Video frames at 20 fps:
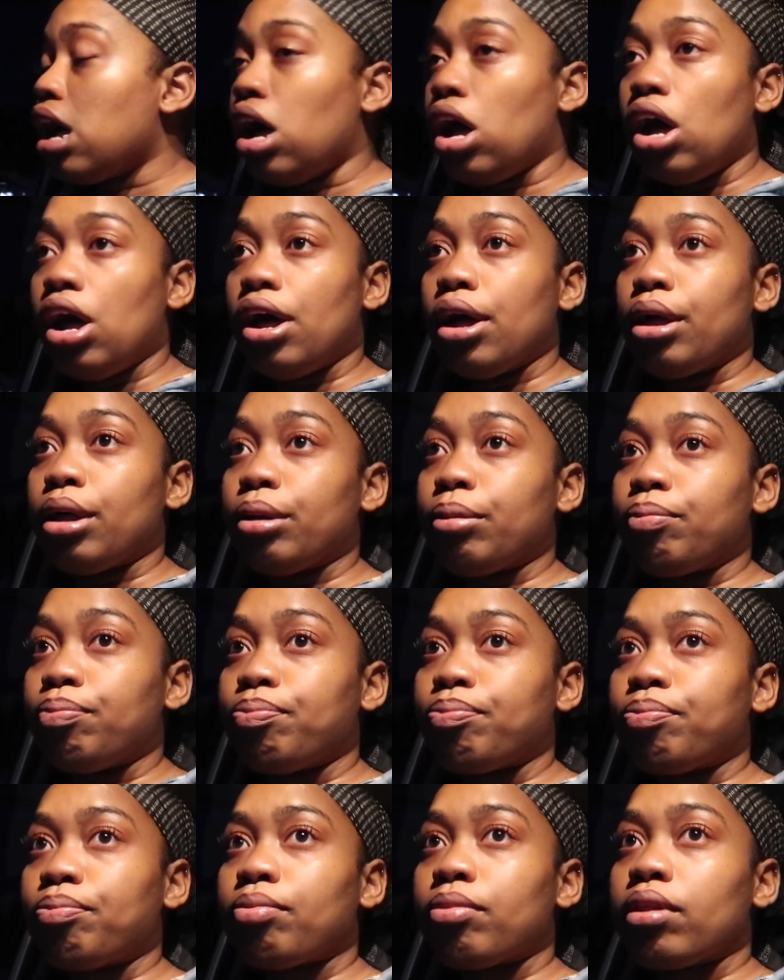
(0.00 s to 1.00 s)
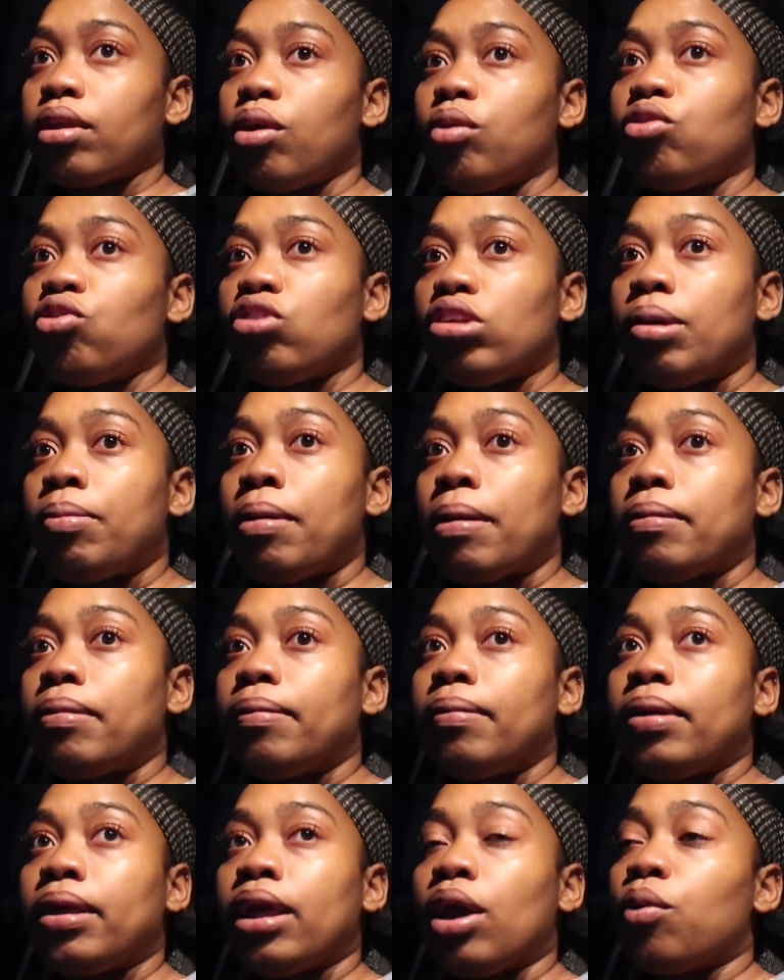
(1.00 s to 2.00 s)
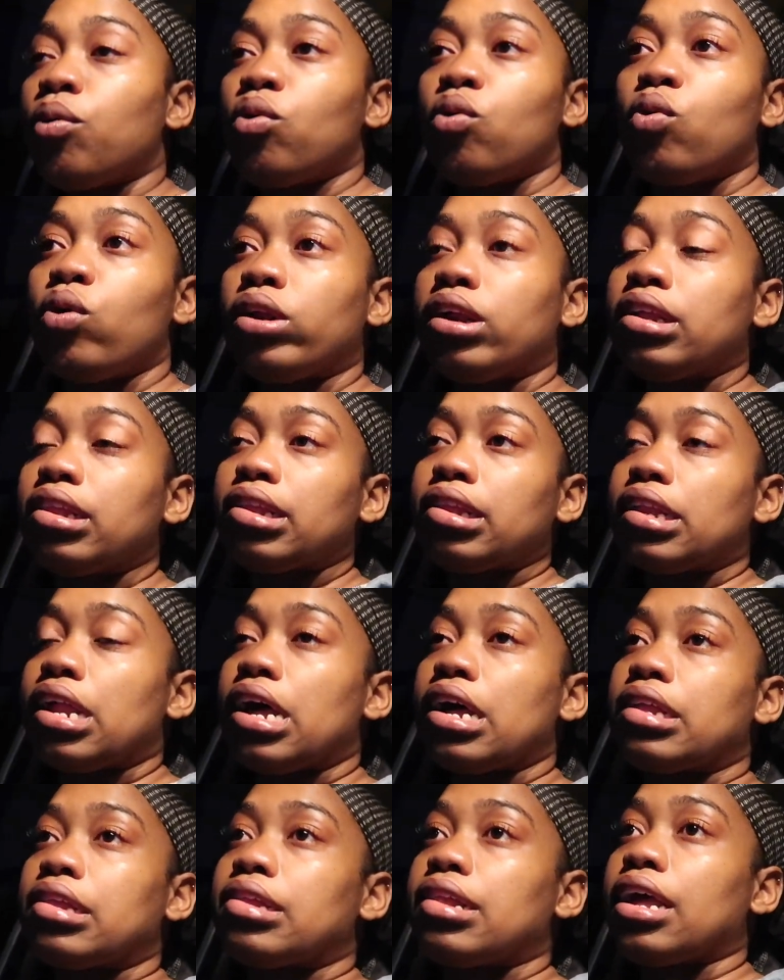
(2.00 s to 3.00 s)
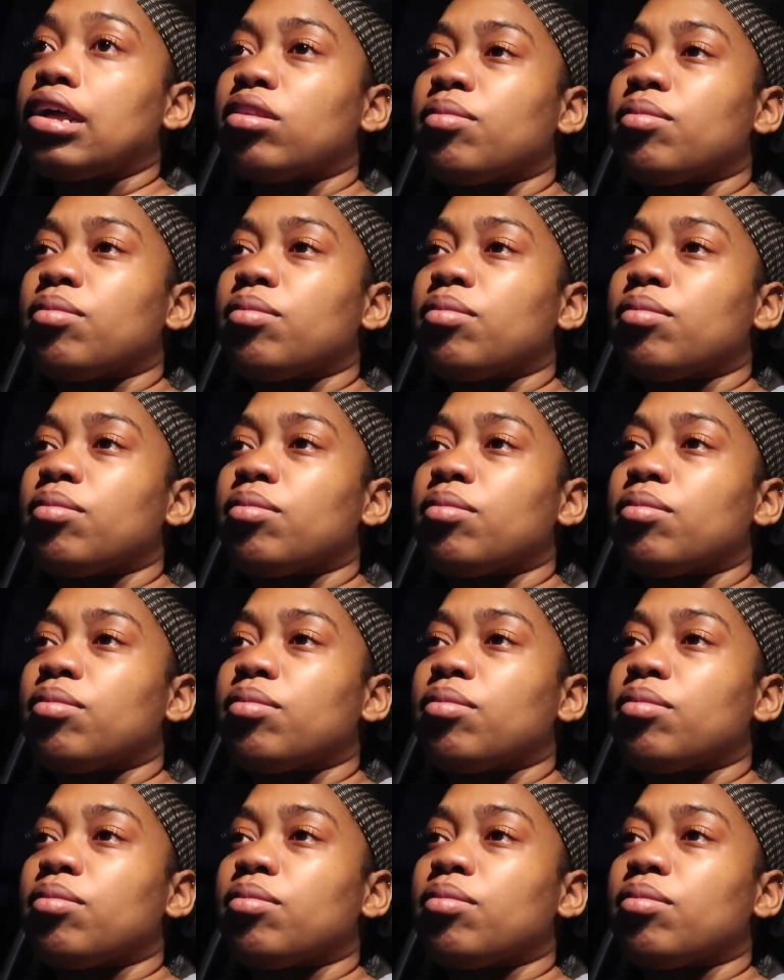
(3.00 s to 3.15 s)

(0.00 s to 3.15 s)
um should i probably get one snacks like